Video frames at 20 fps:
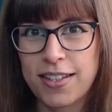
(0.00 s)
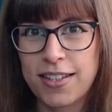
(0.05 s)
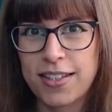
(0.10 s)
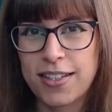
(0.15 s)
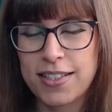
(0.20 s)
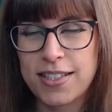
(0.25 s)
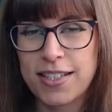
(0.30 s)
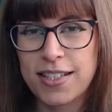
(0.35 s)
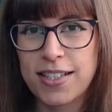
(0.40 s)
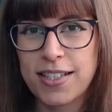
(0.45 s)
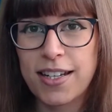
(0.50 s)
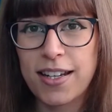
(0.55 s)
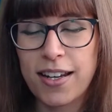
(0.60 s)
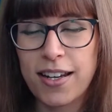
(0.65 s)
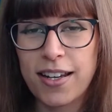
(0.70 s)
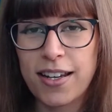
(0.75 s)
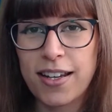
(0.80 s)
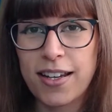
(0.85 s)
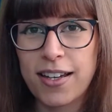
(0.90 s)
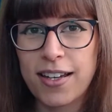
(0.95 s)

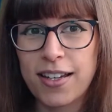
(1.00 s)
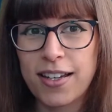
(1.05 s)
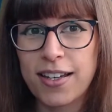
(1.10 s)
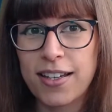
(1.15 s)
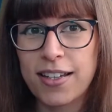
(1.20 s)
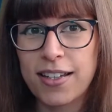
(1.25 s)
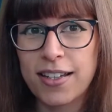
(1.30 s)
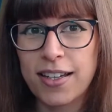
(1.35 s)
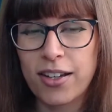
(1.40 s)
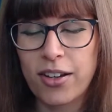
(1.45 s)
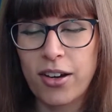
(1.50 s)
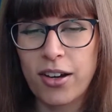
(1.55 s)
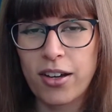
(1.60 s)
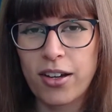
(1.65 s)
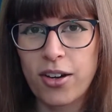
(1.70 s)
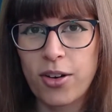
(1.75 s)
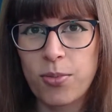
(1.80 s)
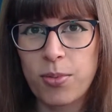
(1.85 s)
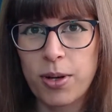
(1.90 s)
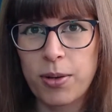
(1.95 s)
Ta-da! I
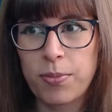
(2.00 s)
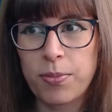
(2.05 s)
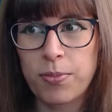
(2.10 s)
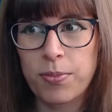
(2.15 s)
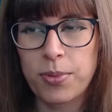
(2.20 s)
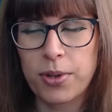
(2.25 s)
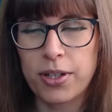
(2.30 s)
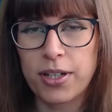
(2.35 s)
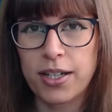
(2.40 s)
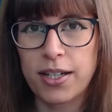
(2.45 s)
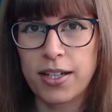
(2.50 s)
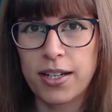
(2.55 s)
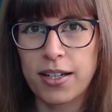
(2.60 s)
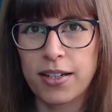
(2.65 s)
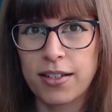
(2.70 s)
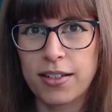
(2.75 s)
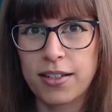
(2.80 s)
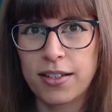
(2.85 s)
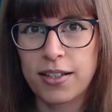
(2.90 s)
hope I put it in.